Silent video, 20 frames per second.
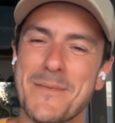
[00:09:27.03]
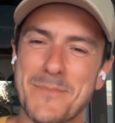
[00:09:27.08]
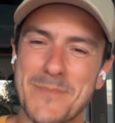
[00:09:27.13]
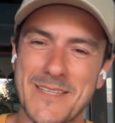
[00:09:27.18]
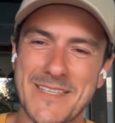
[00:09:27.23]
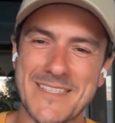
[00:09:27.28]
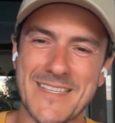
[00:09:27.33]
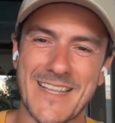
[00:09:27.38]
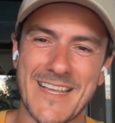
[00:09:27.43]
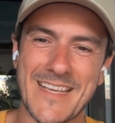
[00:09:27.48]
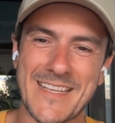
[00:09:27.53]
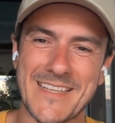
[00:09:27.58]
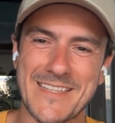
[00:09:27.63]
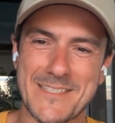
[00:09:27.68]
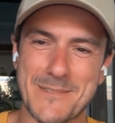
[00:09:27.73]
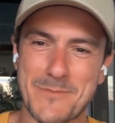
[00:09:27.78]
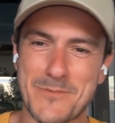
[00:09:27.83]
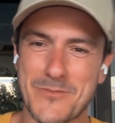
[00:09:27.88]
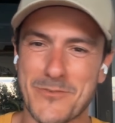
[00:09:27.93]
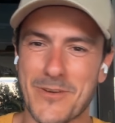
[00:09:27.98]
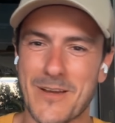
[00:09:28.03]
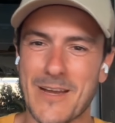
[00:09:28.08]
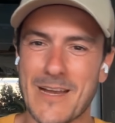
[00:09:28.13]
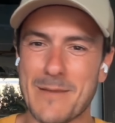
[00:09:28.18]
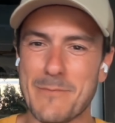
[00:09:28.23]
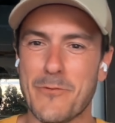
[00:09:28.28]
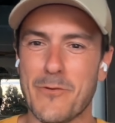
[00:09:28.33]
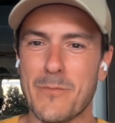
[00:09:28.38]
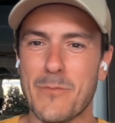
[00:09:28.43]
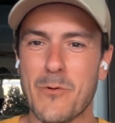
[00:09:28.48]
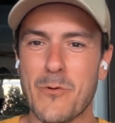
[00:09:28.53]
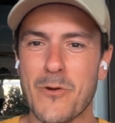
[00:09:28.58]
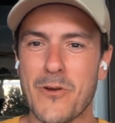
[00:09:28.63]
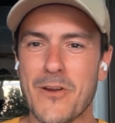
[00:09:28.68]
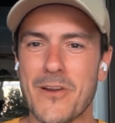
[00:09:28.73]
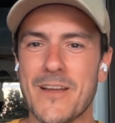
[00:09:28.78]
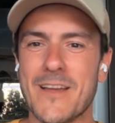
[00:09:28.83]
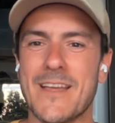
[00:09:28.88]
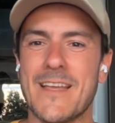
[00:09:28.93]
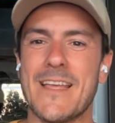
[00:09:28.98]
Please like and subscribe for
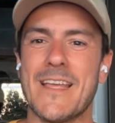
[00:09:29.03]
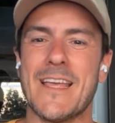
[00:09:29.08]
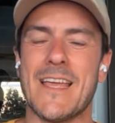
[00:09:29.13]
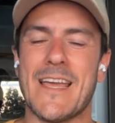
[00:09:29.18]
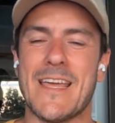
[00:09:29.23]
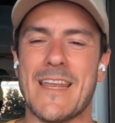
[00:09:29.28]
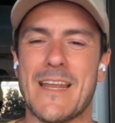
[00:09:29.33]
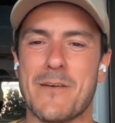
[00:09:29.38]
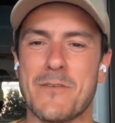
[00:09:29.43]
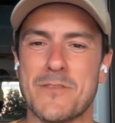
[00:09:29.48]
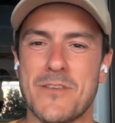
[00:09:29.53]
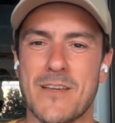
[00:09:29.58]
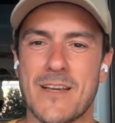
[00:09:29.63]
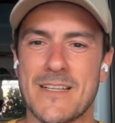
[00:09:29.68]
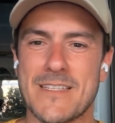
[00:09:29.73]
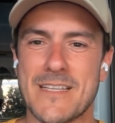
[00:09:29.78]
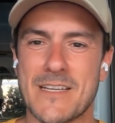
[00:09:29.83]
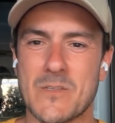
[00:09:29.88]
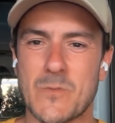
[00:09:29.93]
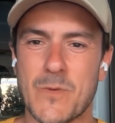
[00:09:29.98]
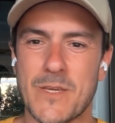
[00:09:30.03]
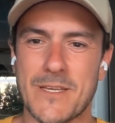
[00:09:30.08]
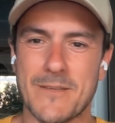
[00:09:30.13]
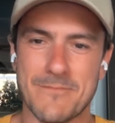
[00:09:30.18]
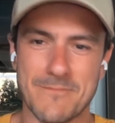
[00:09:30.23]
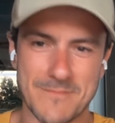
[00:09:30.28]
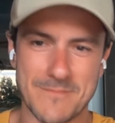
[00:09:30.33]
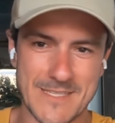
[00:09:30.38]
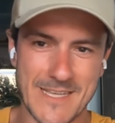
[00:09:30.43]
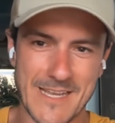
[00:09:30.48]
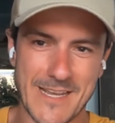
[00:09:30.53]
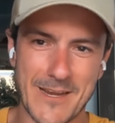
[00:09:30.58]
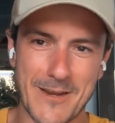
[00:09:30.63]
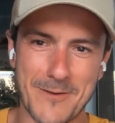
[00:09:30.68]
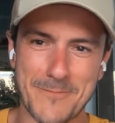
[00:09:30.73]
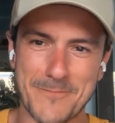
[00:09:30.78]
more, and I'll see you guys next week. Take care.